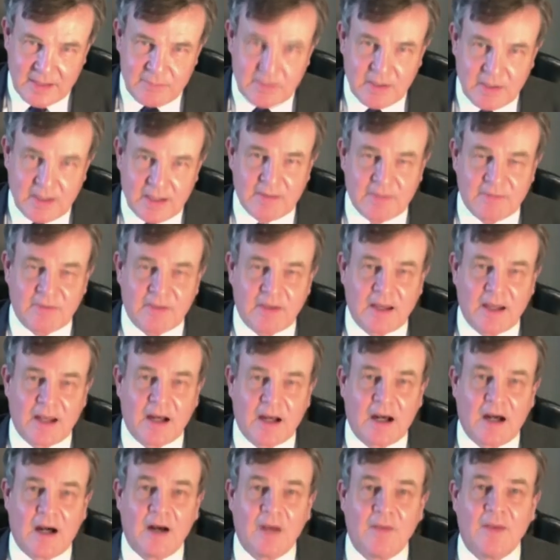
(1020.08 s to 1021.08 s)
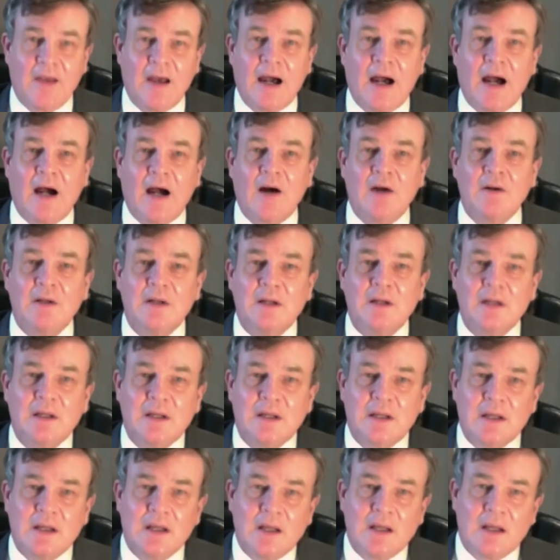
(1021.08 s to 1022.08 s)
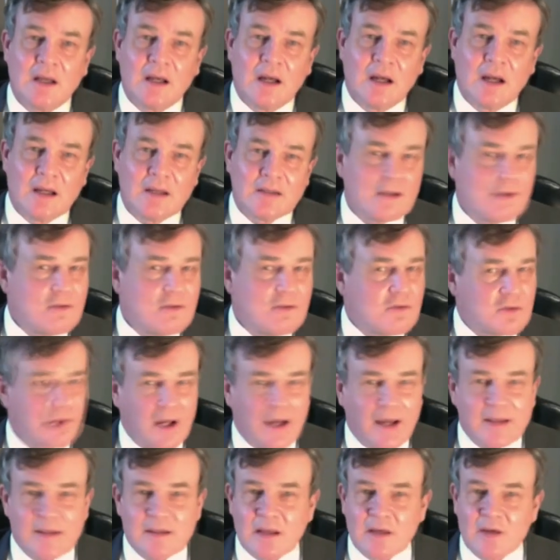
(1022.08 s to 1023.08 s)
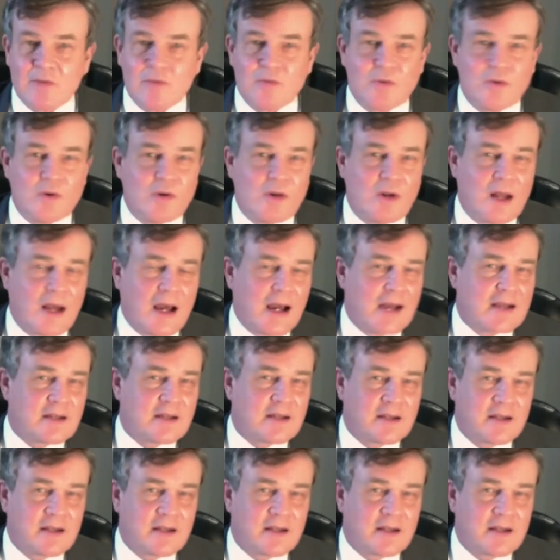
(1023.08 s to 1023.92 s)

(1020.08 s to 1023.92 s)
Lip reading: believe they are now, I don't rule out, I'm